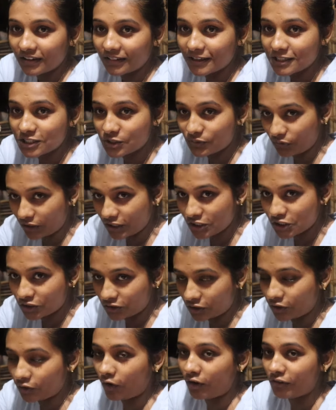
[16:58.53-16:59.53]
this fish
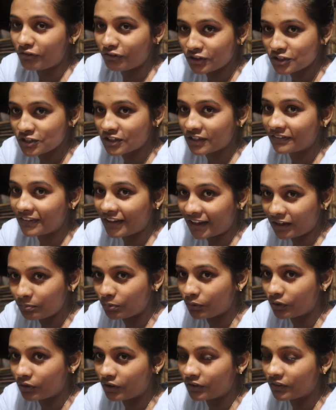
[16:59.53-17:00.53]
the raw fish and then
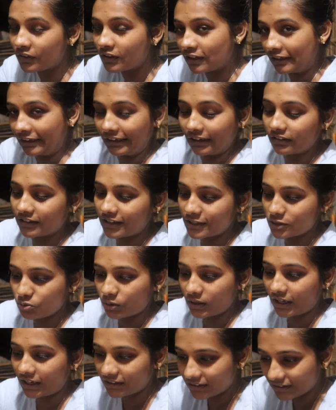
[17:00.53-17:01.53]
put it in the grill that's
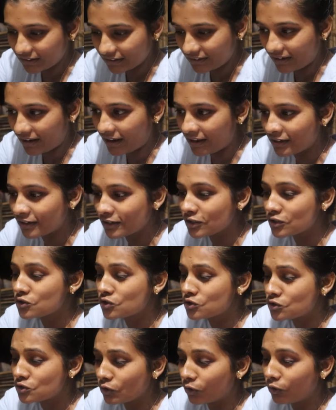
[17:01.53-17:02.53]
what I did and it is
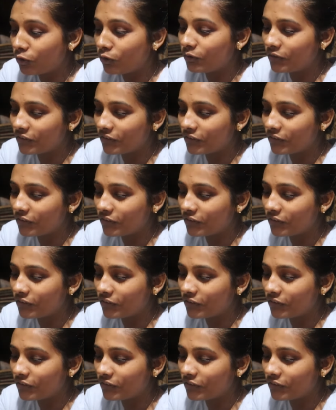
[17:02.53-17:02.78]
so